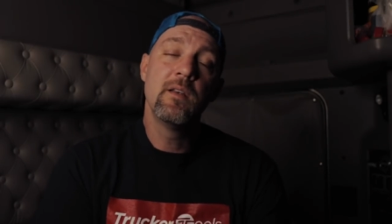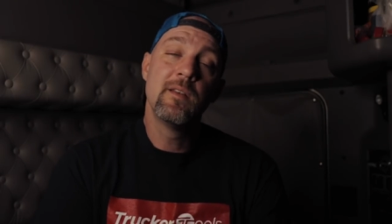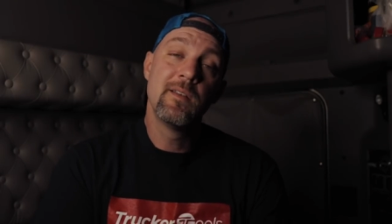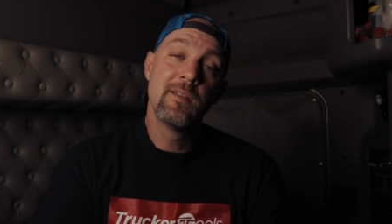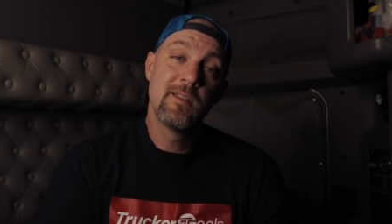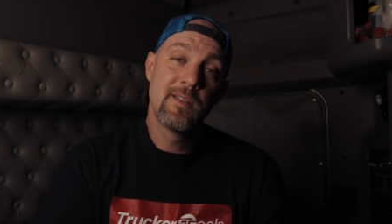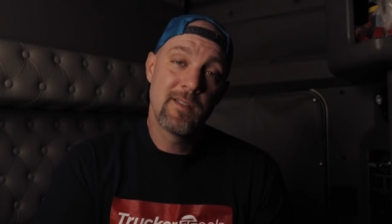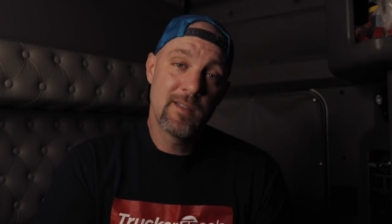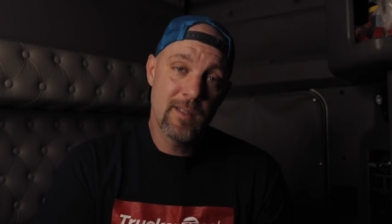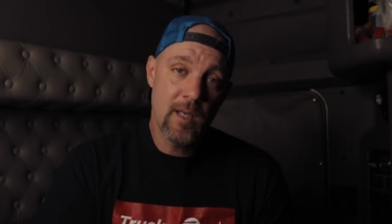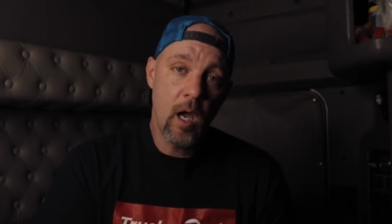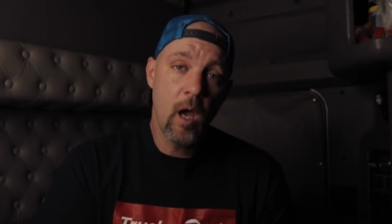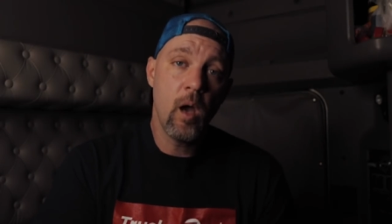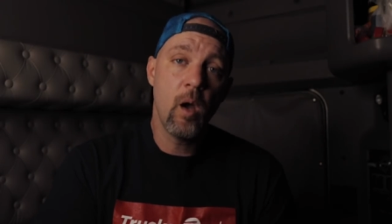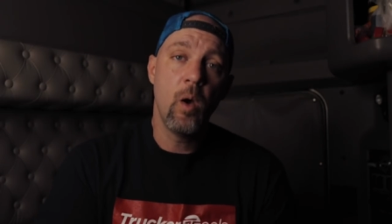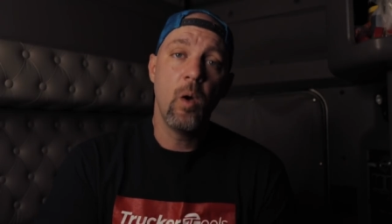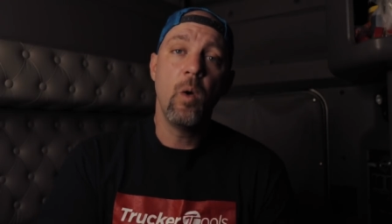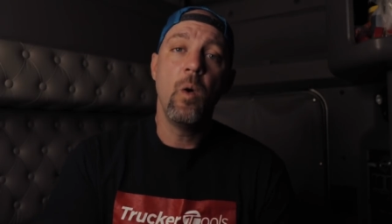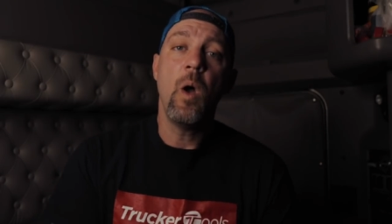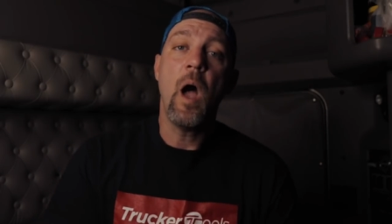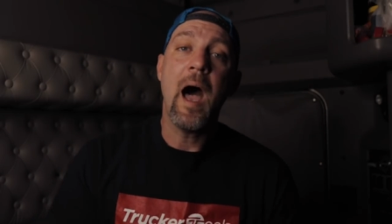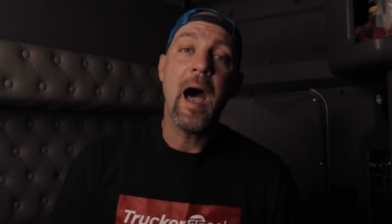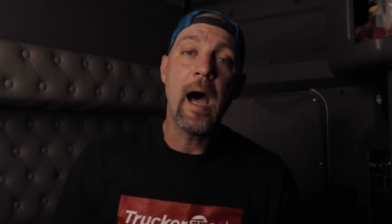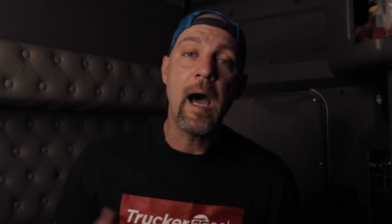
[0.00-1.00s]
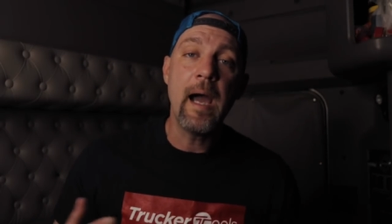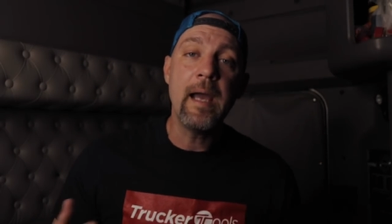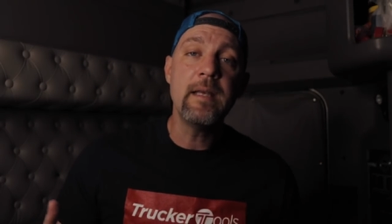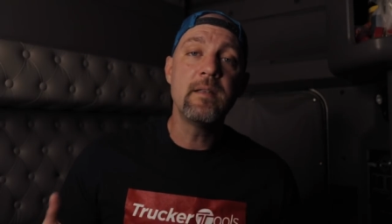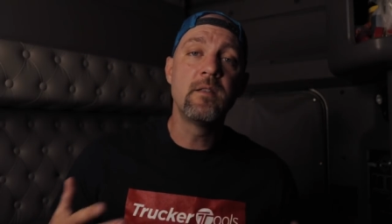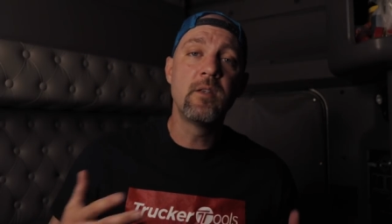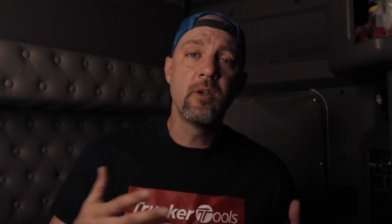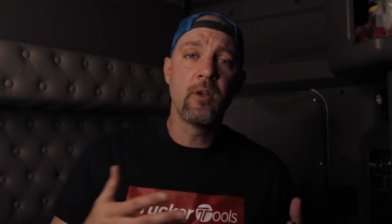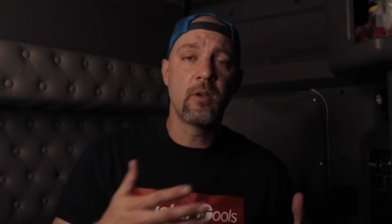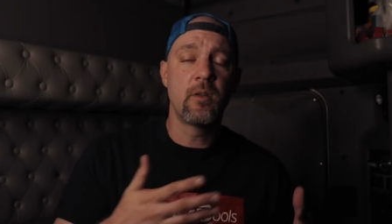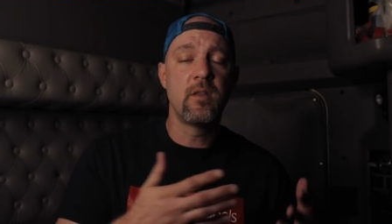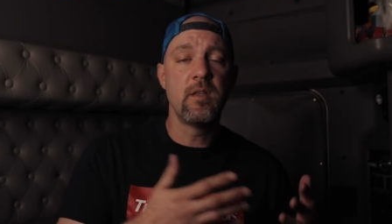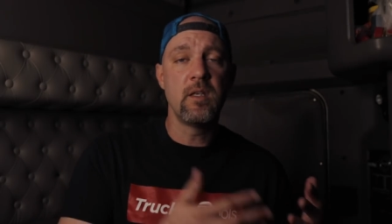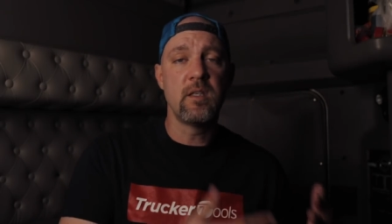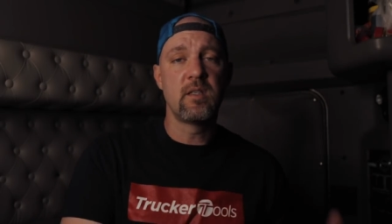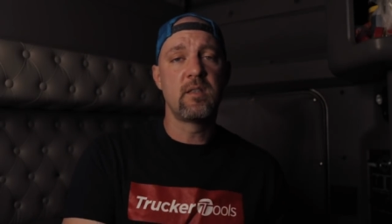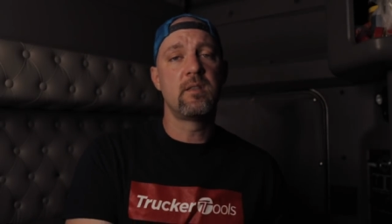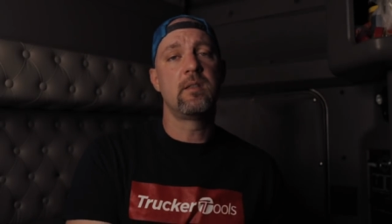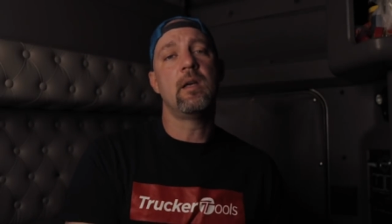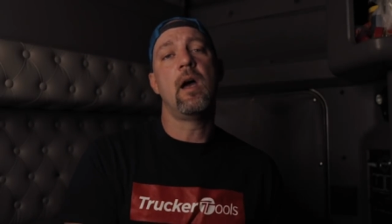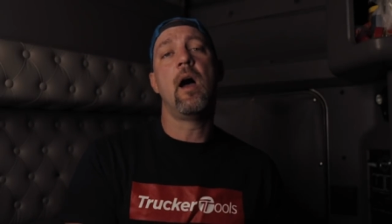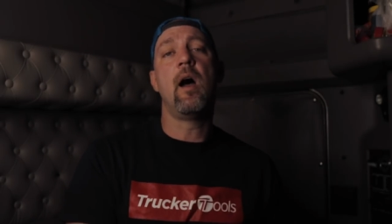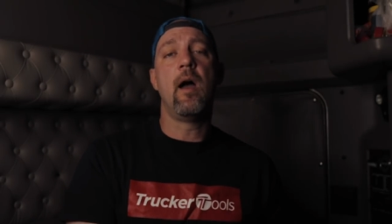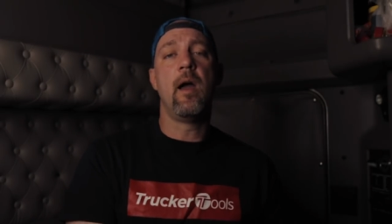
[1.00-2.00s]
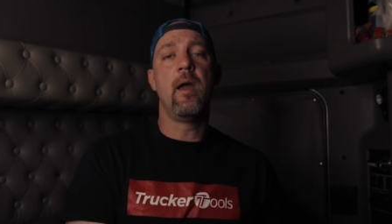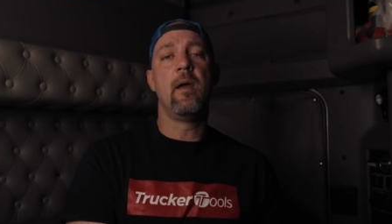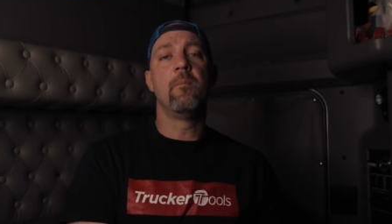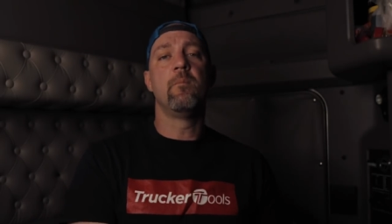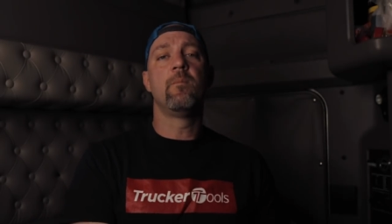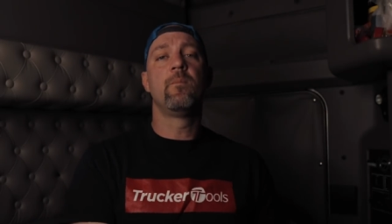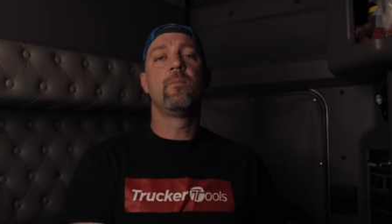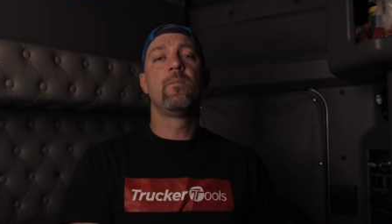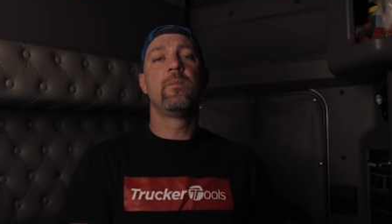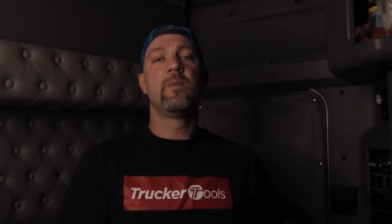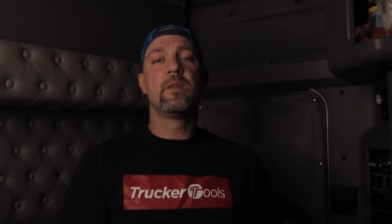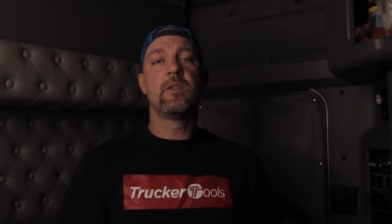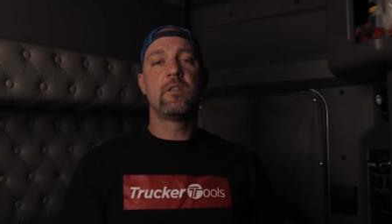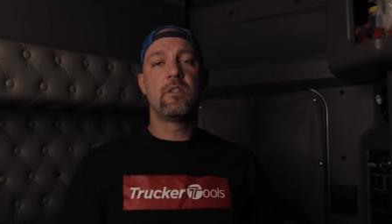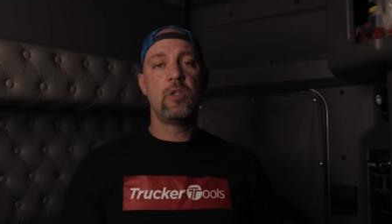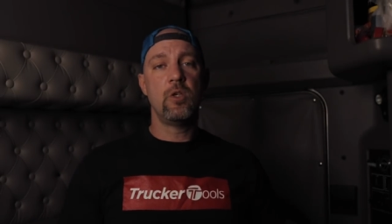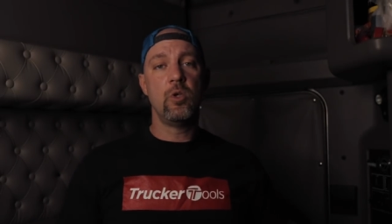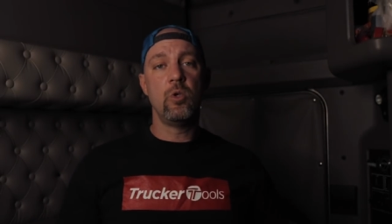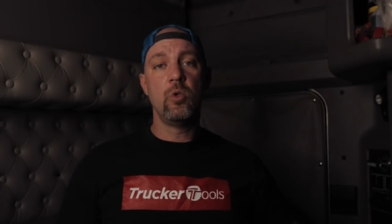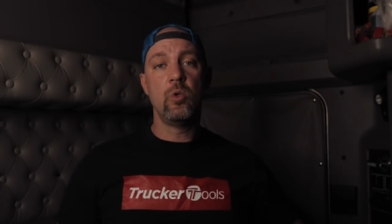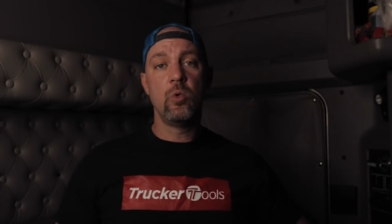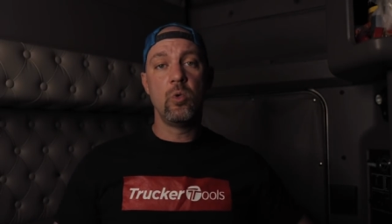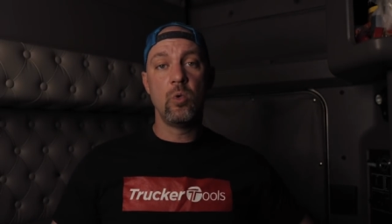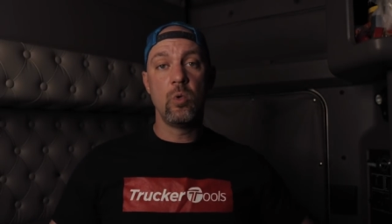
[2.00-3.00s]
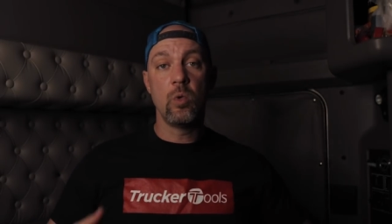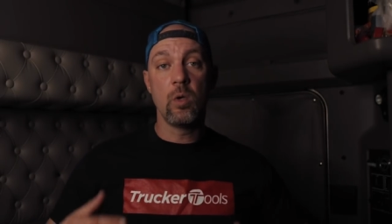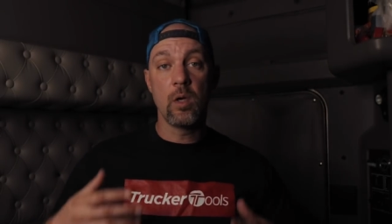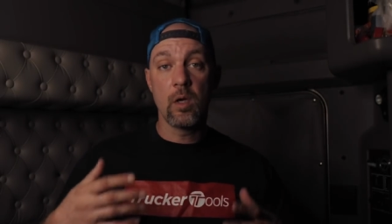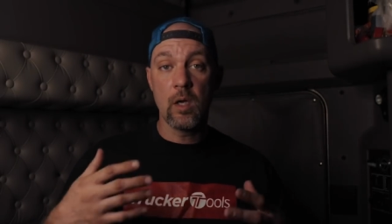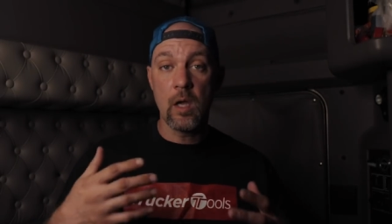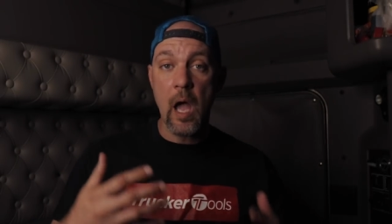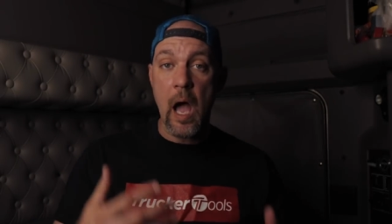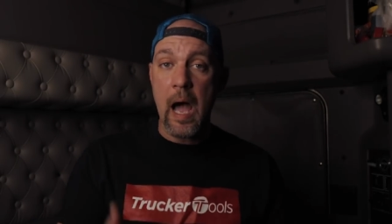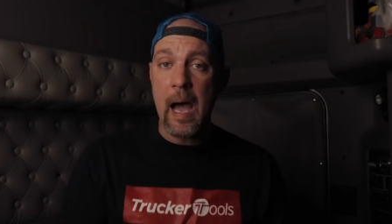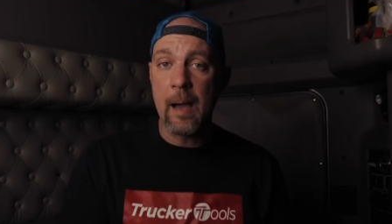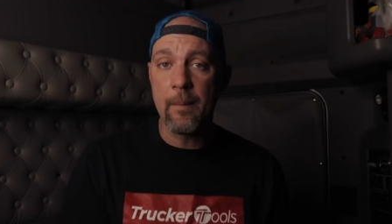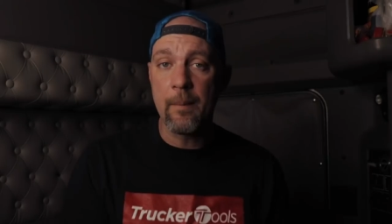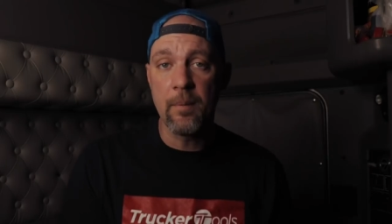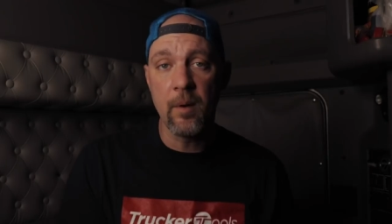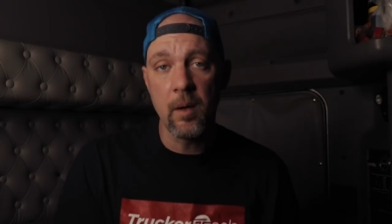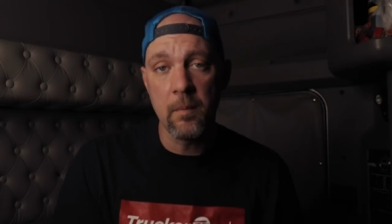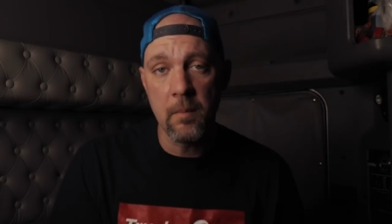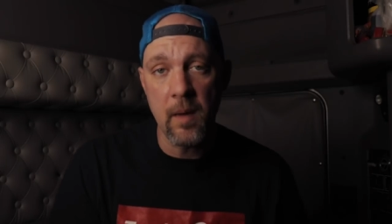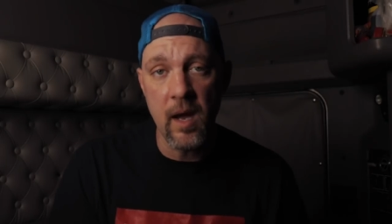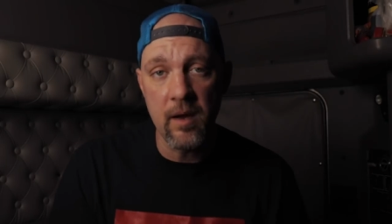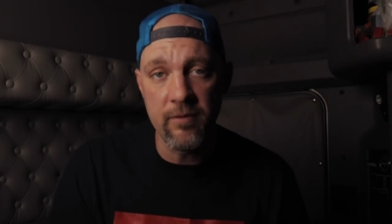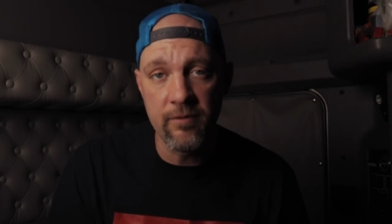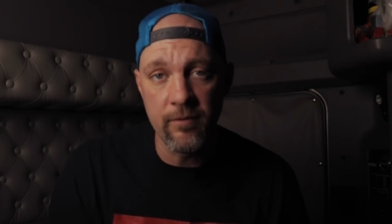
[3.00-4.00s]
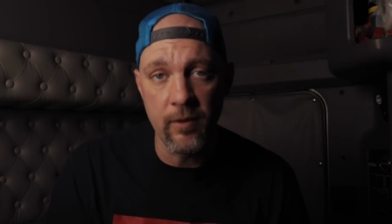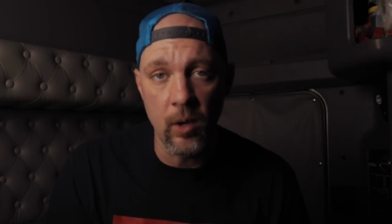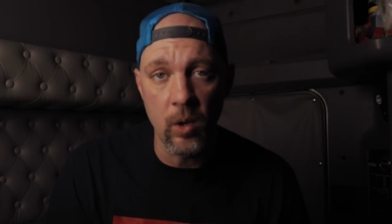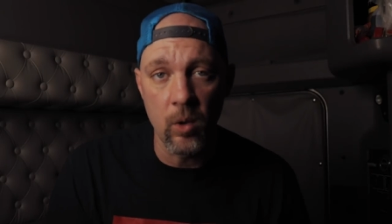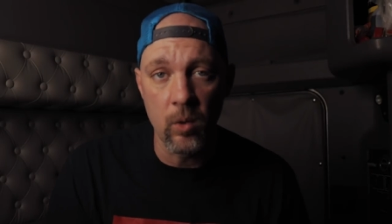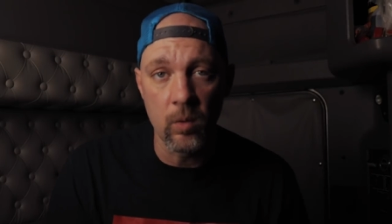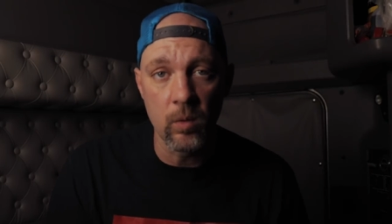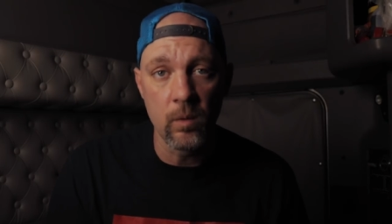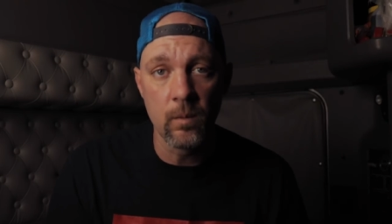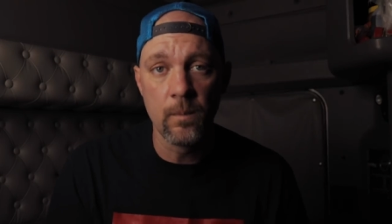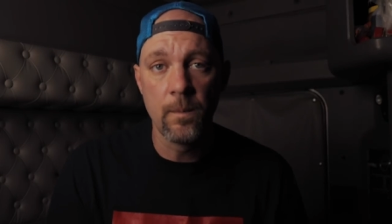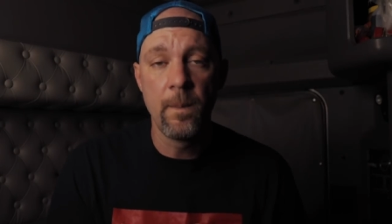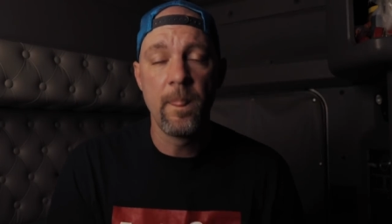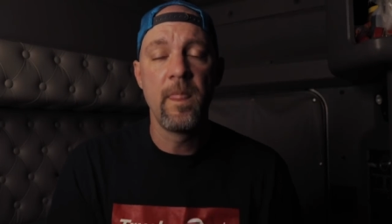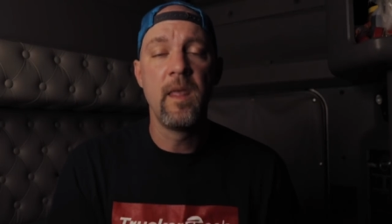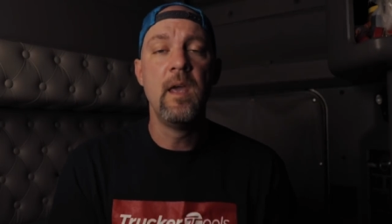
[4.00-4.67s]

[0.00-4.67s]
So I took this time to hop on my phone